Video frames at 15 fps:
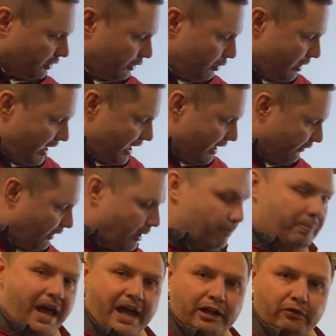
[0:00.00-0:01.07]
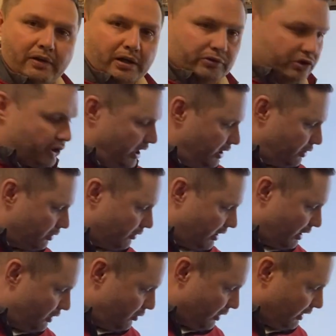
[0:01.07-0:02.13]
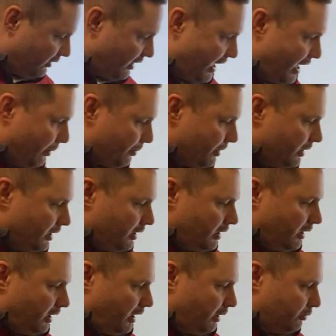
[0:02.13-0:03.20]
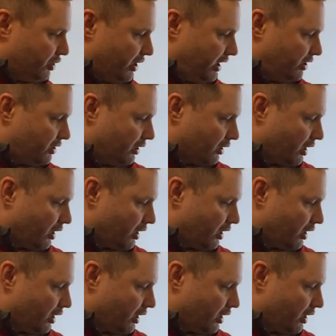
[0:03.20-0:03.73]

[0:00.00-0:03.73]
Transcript: So you have a background changer that you can tap, change the